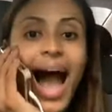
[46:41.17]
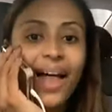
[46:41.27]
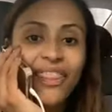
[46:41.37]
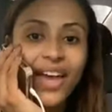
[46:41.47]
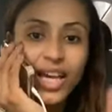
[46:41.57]

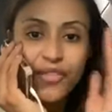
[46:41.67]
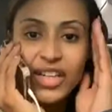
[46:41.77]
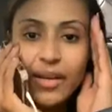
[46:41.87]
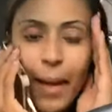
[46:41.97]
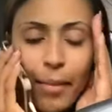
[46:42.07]
I thank you
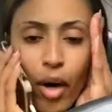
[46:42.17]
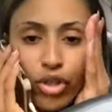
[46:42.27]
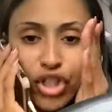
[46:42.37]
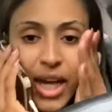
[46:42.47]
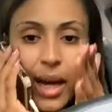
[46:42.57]
for
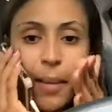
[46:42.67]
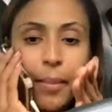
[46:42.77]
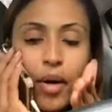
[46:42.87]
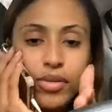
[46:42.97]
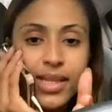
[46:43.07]
Dababoshe
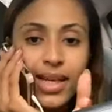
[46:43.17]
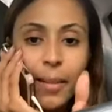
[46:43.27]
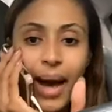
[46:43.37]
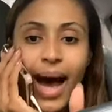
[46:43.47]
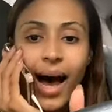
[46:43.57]
Kababosa
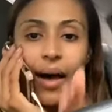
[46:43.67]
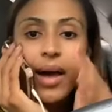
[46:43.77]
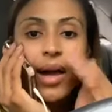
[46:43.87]
Dabaha.